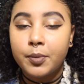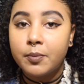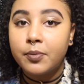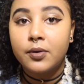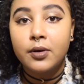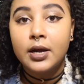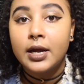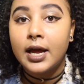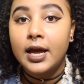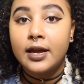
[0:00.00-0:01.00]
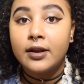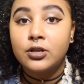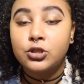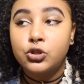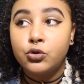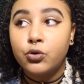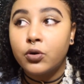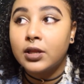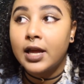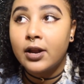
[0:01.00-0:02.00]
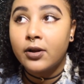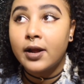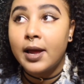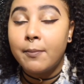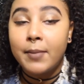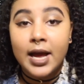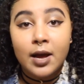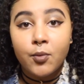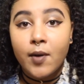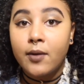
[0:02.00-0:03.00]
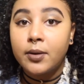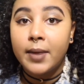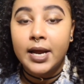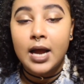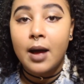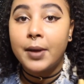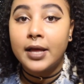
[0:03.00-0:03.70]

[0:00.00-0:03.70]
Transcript: people. And sooner or later, it may come around. It may not.